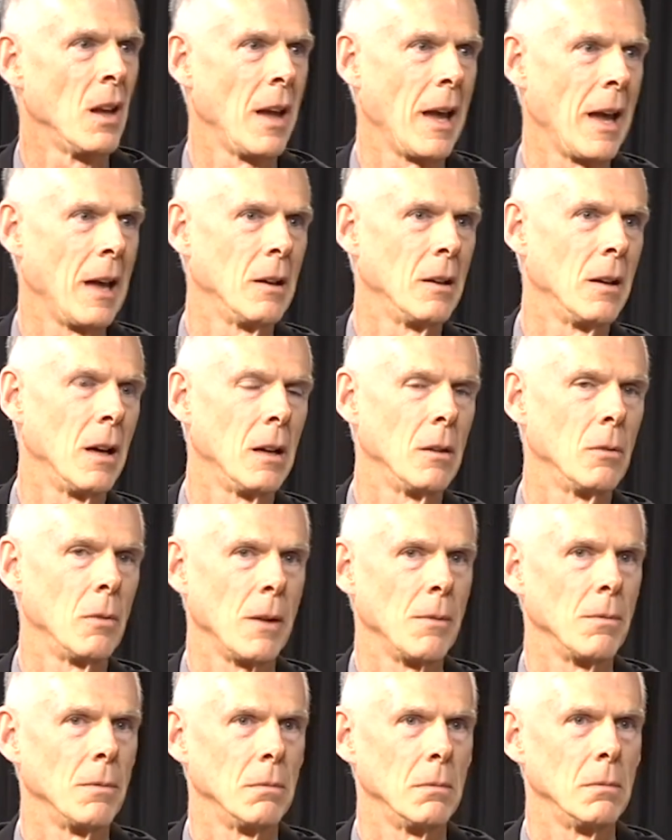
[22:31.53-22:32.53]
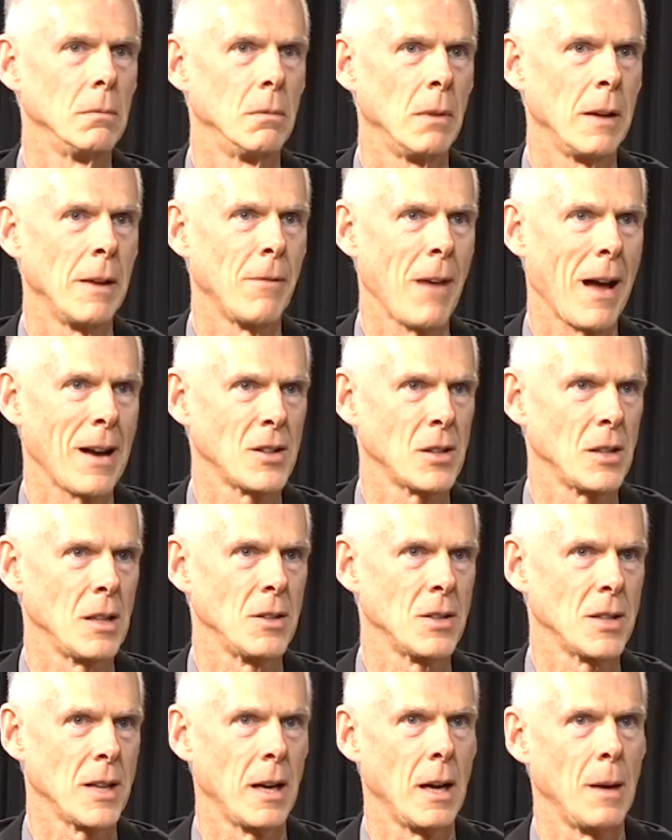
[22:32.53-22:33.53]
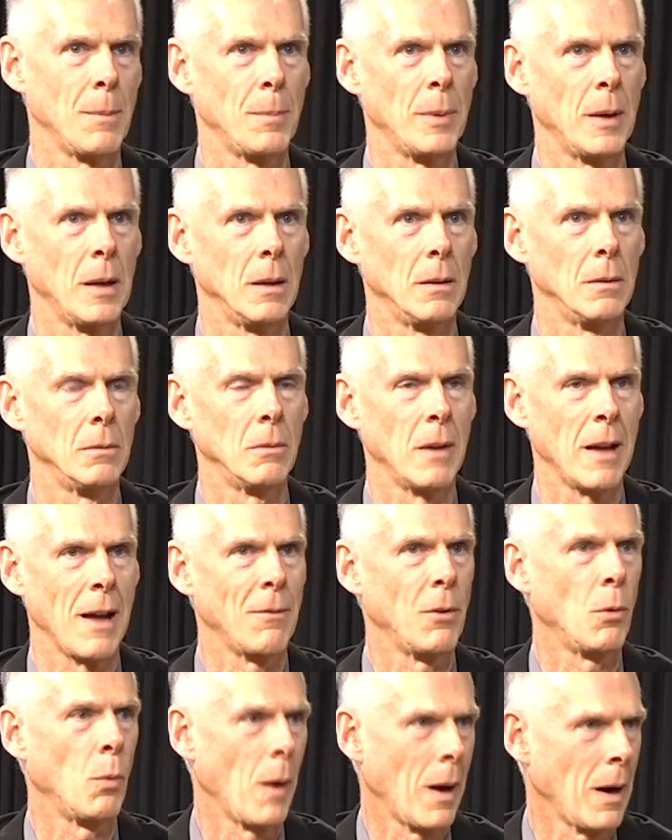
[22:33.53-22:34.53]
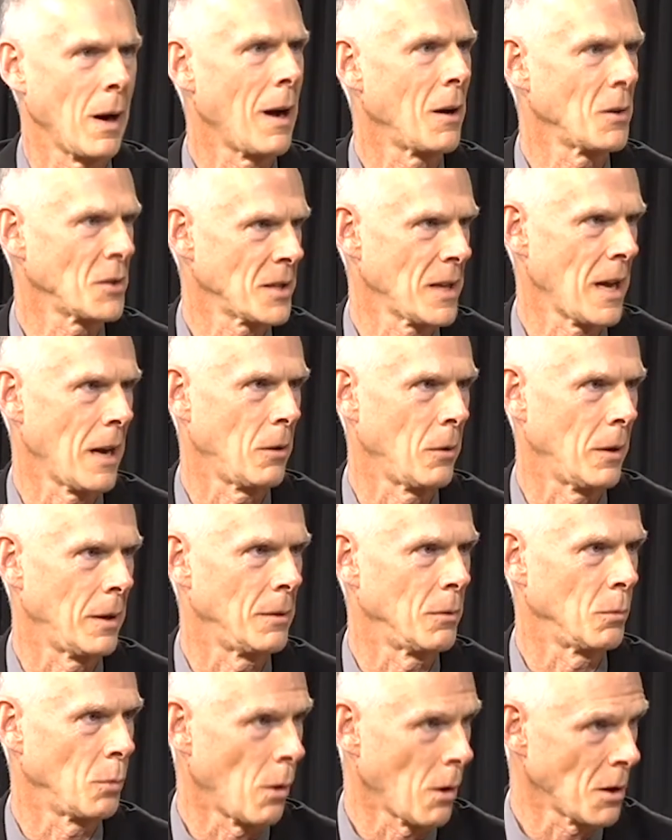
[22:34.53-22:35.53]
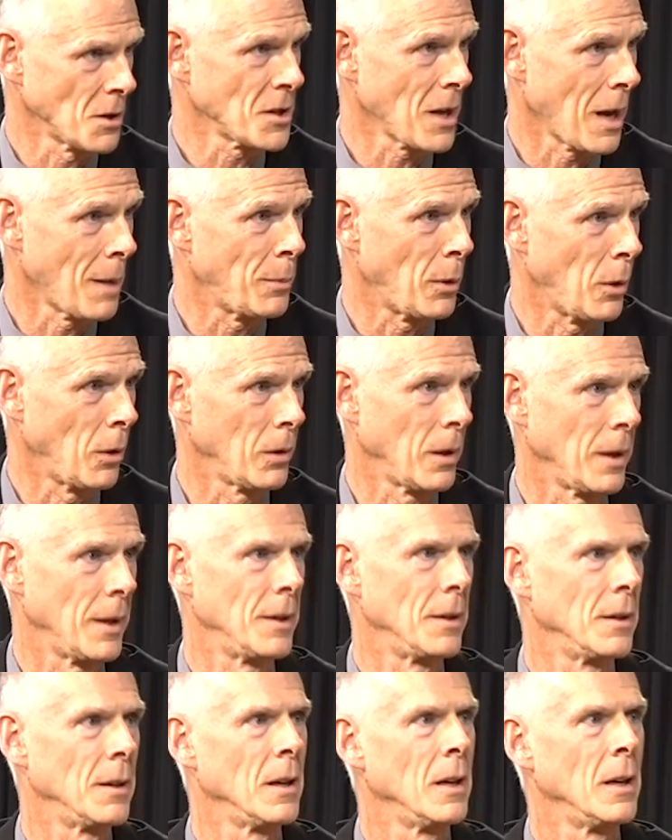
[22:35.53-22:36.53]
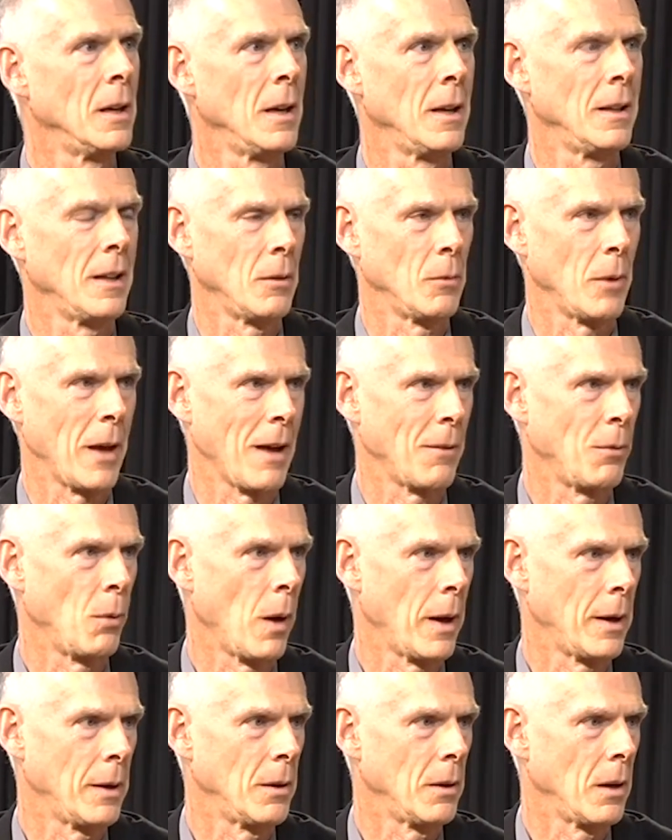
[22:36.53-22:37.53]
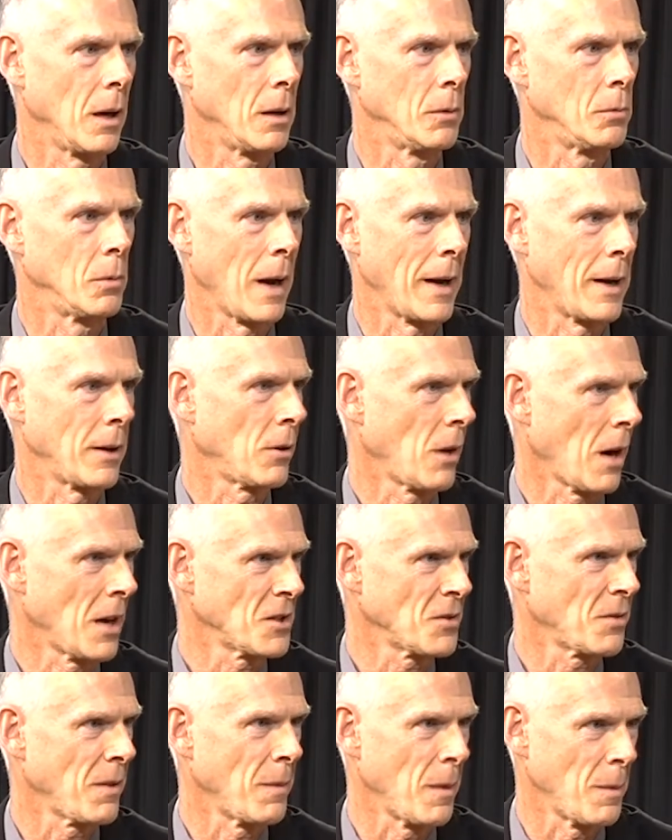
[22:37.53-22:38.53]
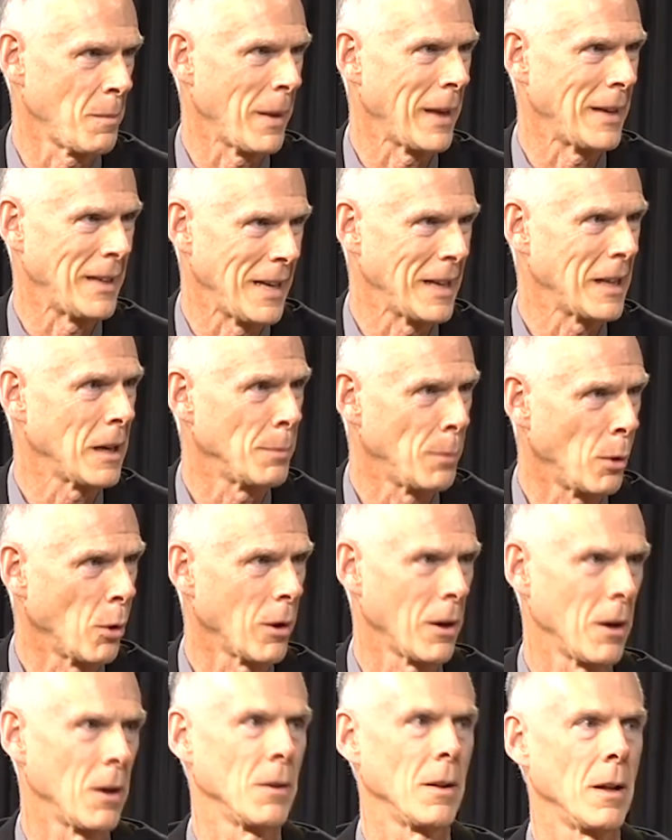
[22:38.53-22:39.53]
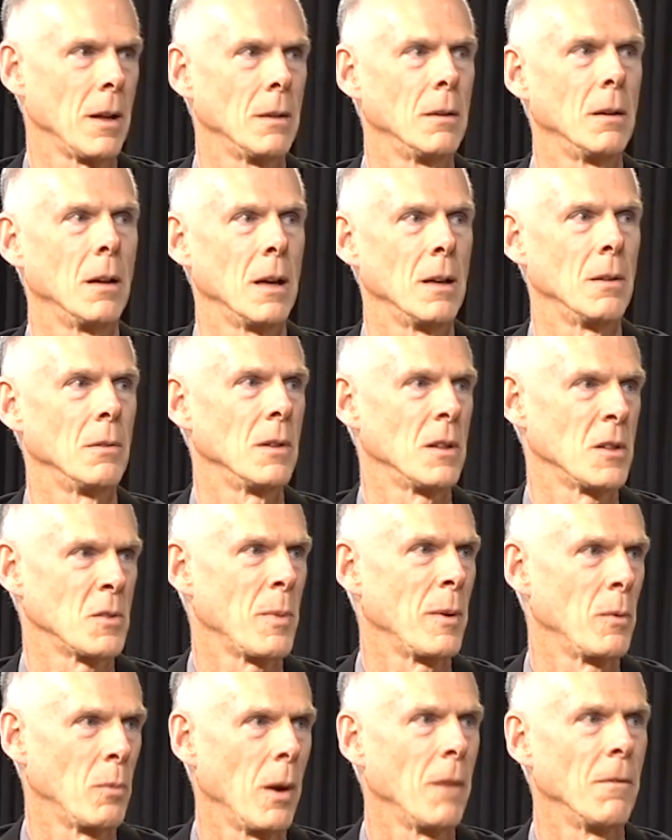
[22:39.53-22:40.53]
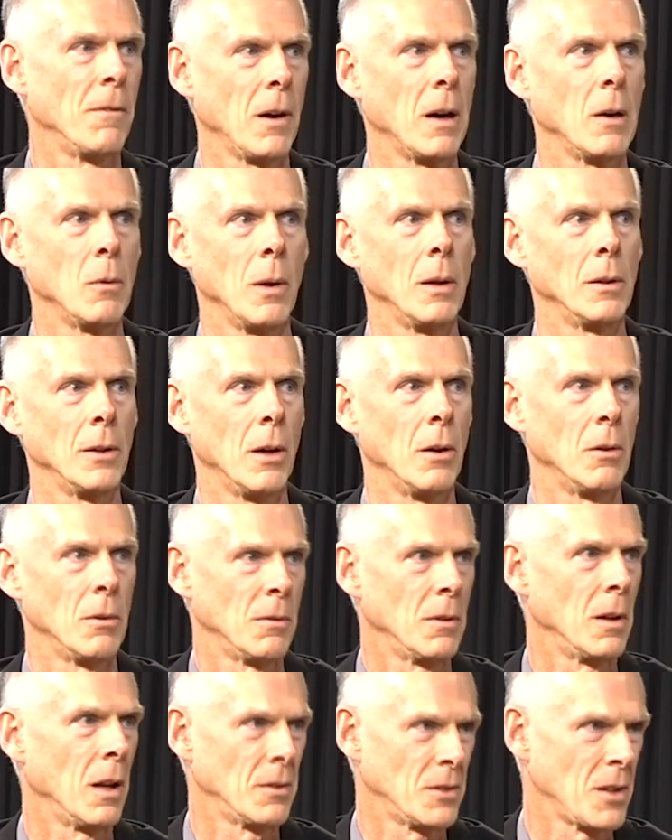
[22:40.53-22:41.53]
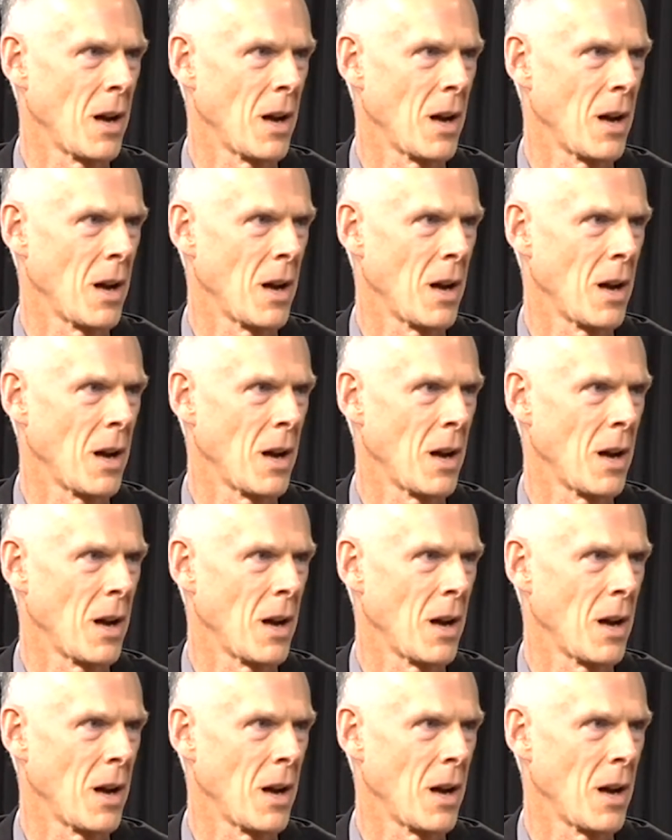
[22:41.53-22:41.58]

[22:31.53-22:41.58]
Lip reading: And we've actually set up. We have a warehouse now in Warsaw, Poland, and we have one right across from the Medica border that has been very well known.